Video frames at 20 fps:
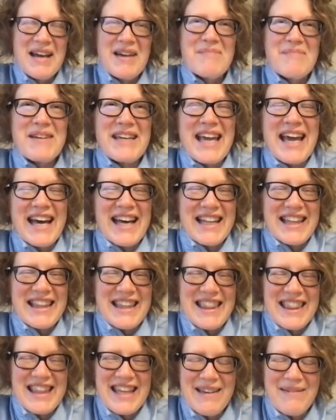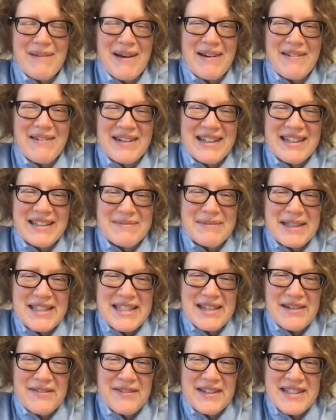But yeah, to think about what a big
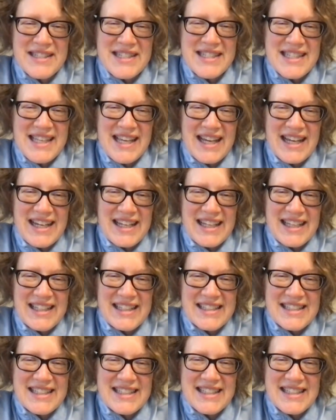difference that is